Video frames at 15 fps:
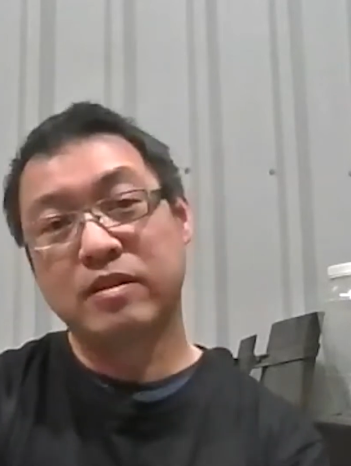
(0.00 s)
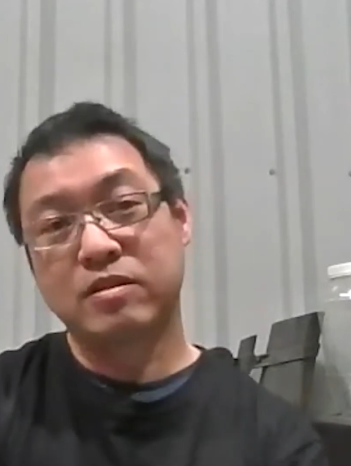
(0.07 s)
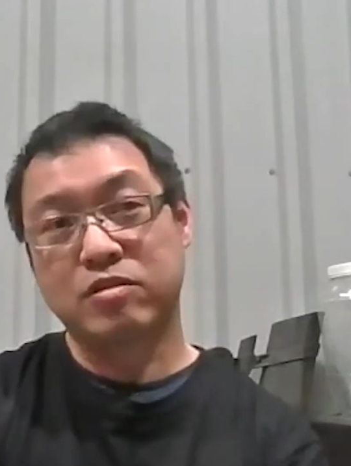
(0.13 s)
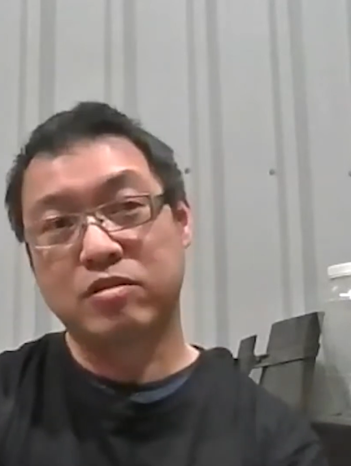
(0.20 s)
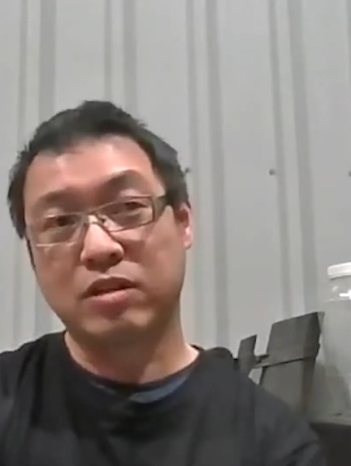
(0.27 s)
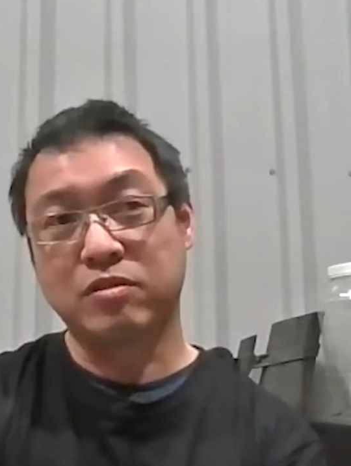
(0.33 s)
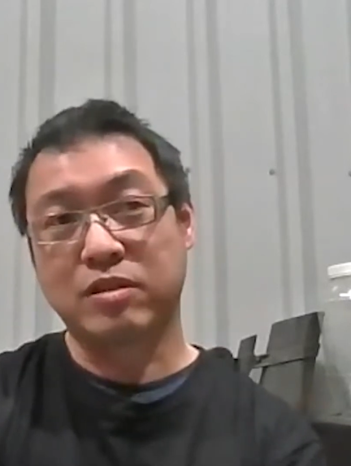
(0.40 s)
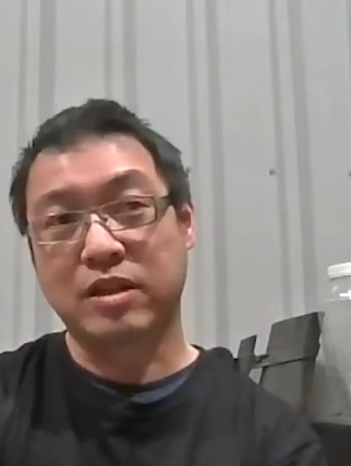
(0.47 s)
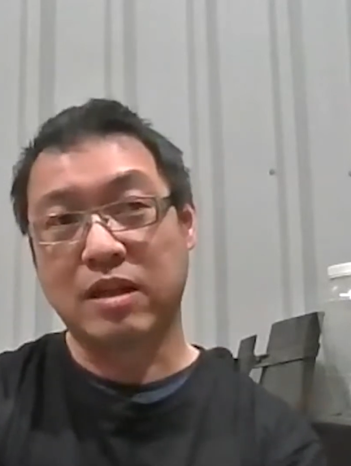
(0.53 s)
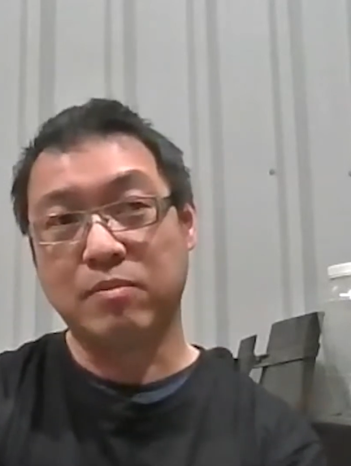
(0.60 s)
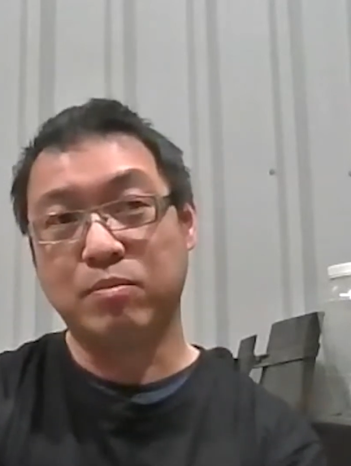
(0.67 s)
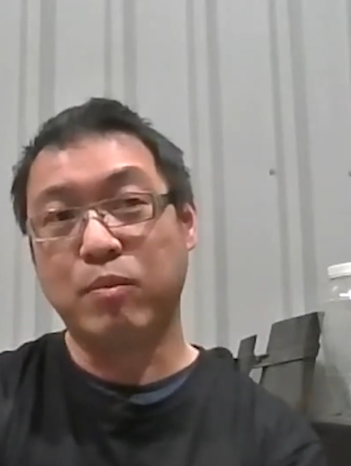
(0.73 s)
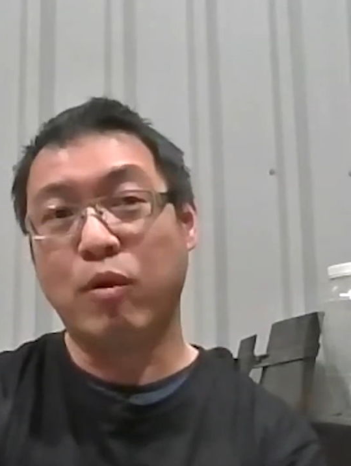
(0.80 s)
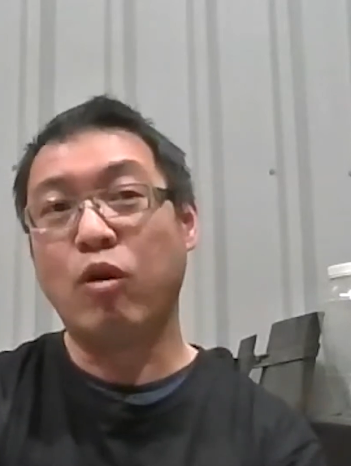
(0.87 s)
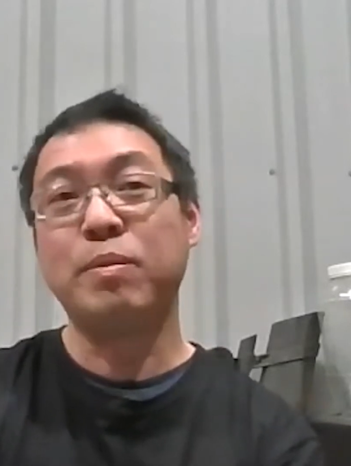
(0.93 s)
try to get
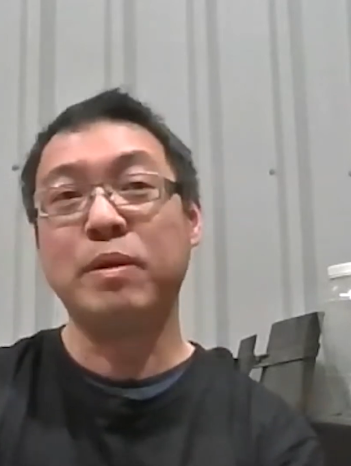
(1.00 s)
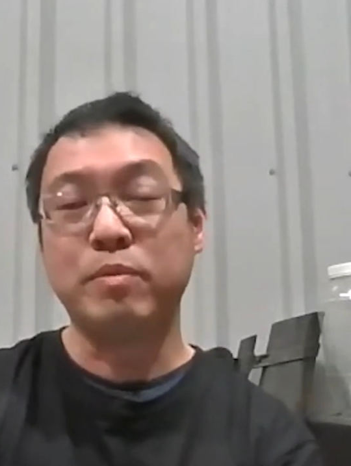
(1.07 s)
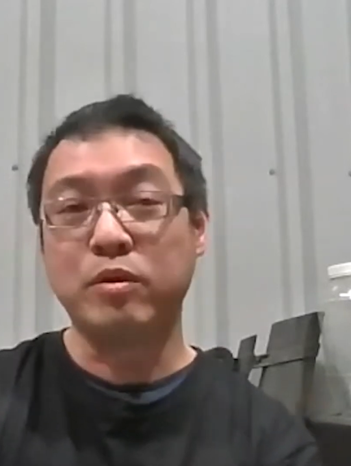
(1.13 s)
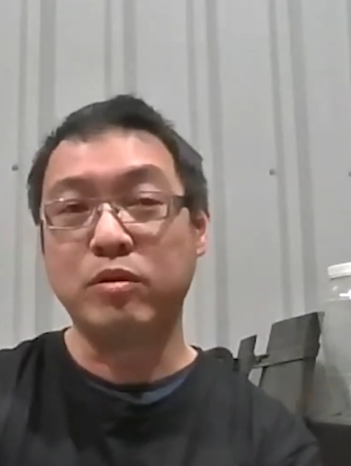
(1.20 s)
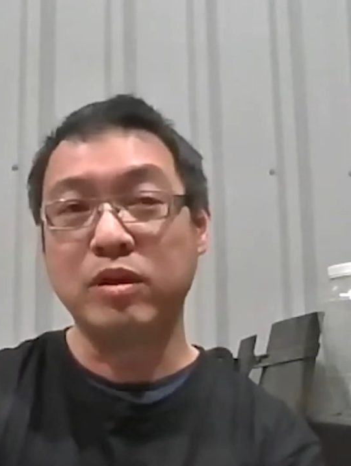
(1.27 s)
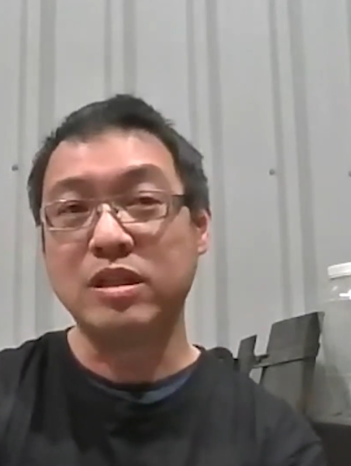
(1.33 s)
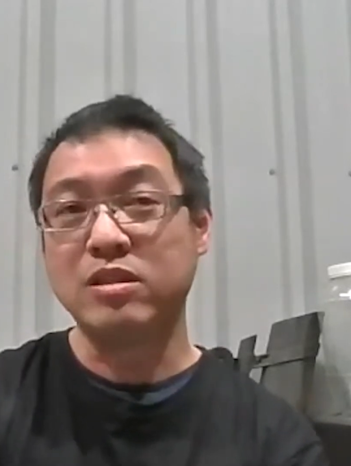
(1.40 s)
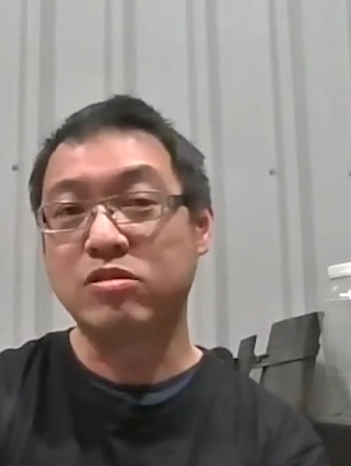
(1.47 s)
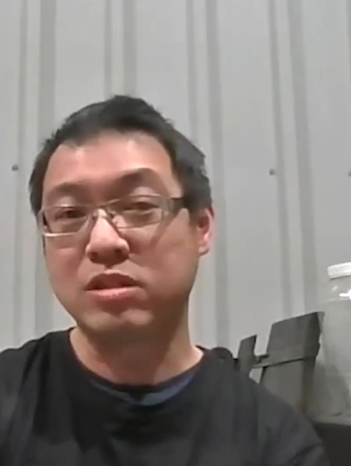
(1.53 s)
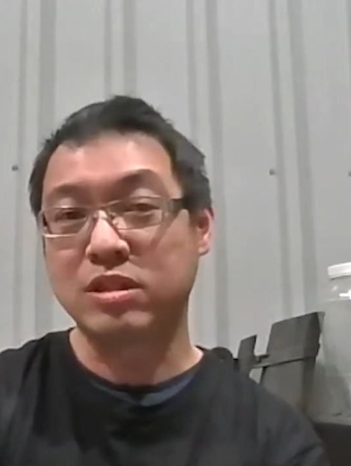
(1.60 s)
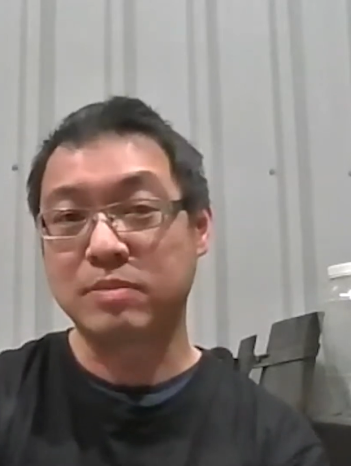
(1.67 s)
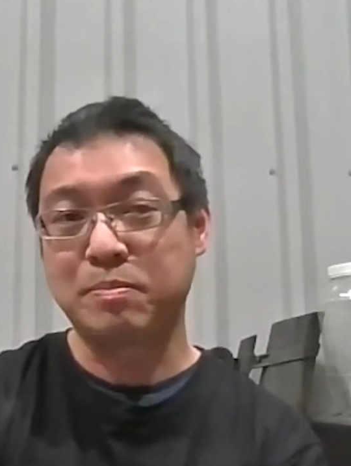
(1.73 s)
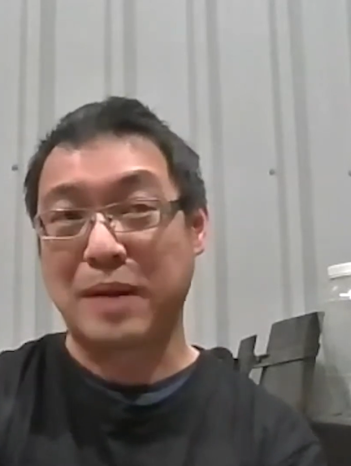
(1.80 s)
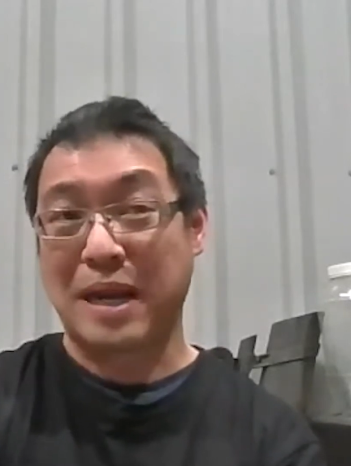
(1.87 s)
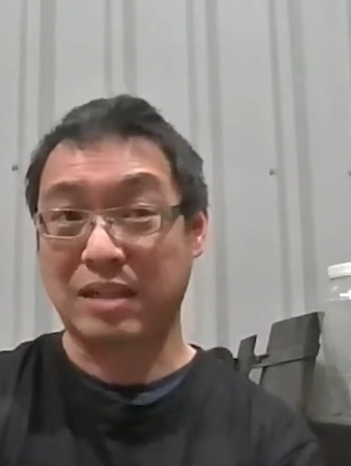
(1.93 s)
more people
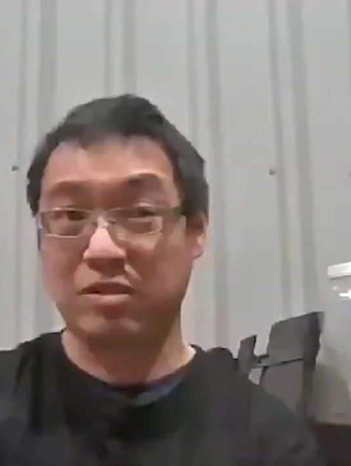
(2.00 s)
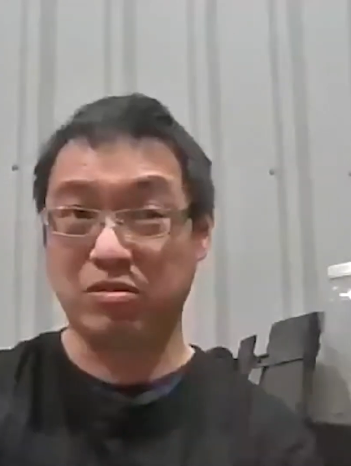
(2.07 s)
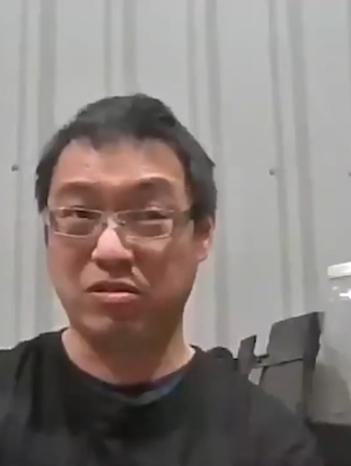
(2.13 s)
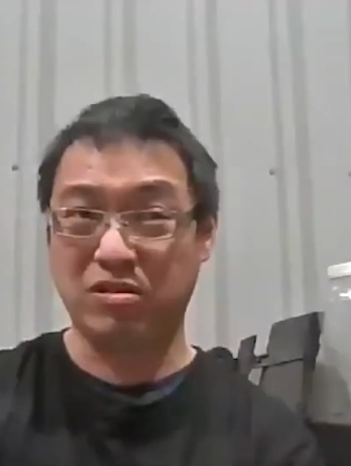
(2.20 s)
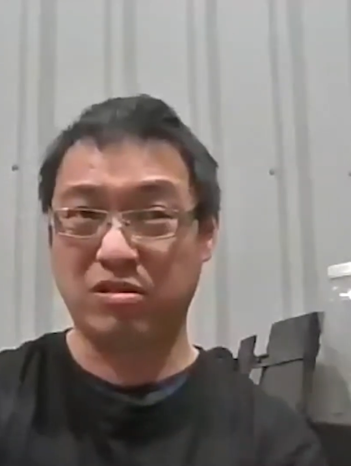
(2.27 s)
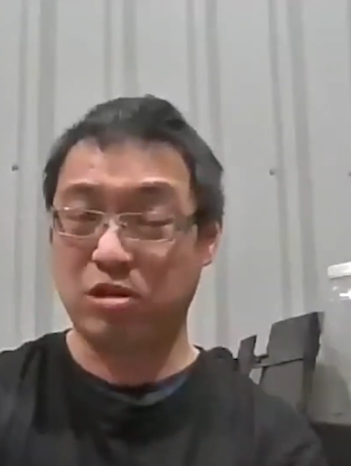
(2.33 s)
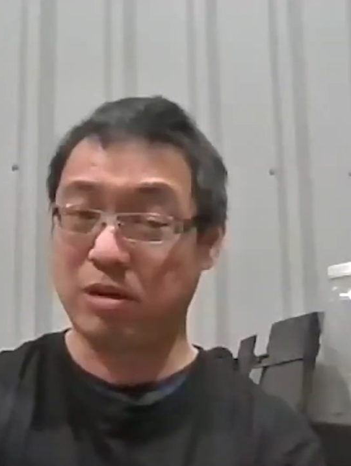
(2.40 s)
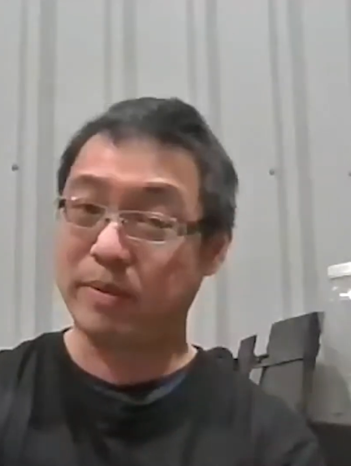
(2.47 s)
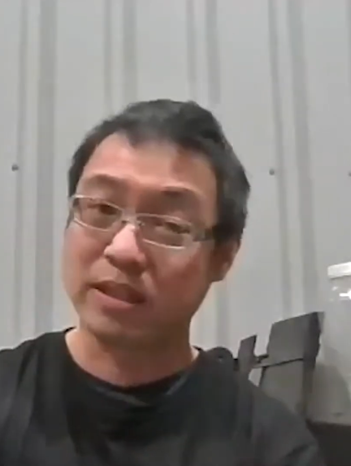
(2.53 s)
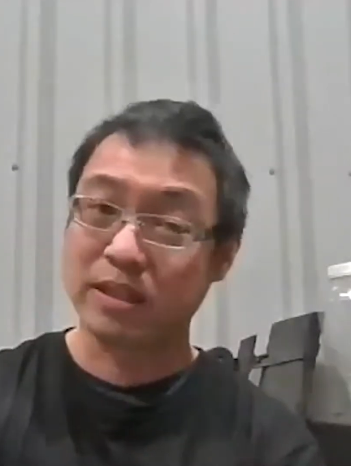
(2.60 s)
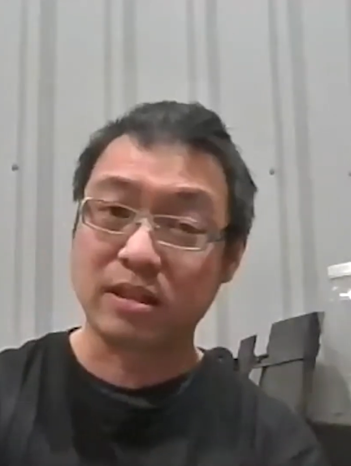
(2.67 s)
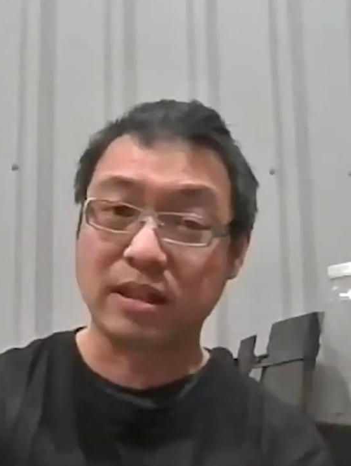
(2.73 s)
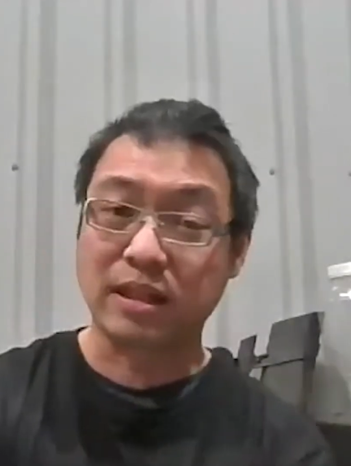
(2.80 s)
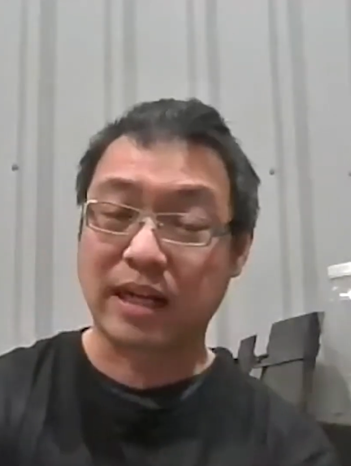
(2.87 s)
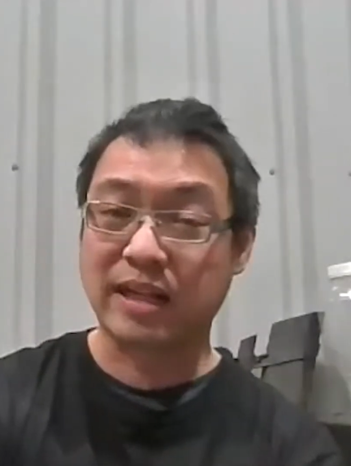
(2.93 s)
interest back to the gel
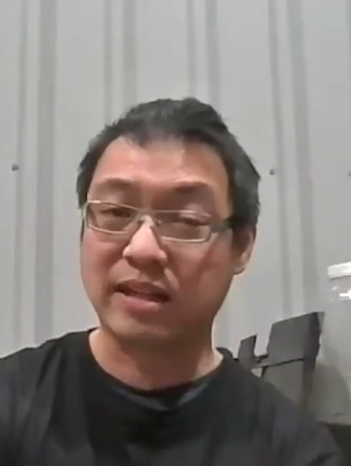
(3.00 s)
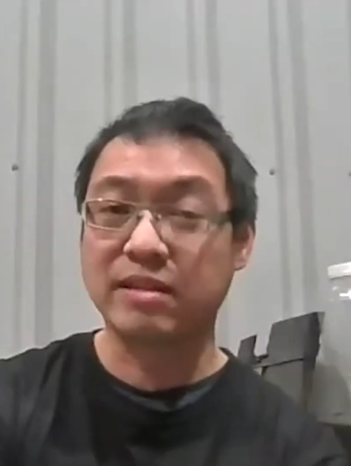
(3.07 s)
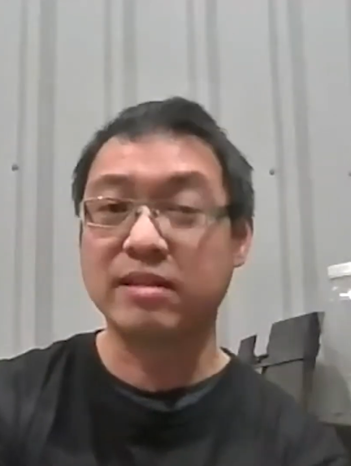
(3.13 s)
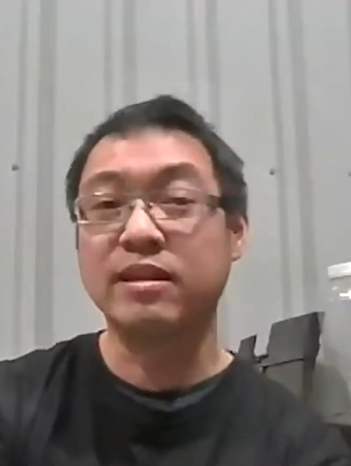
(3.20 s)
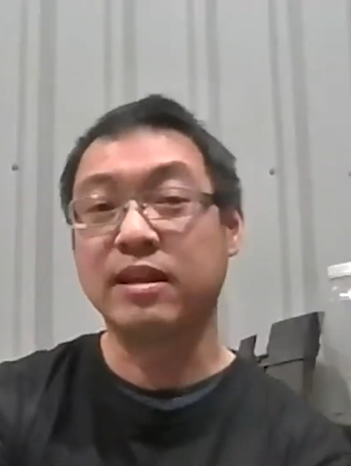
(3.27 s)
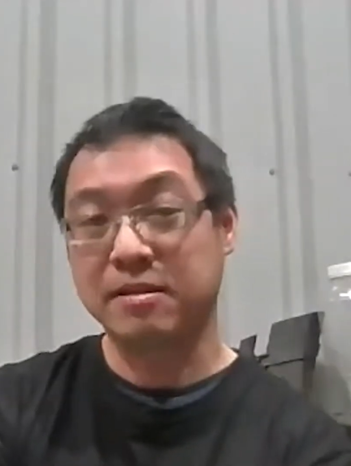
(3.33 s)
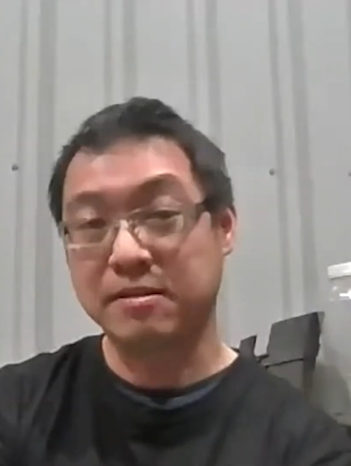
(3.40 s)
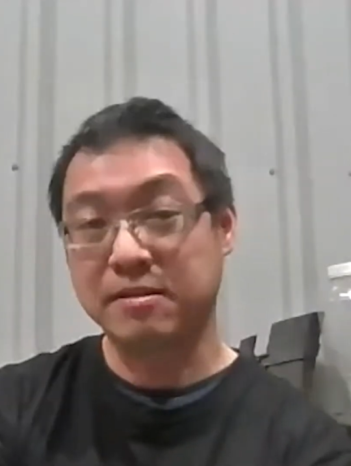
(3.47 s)
buster again. Yeah.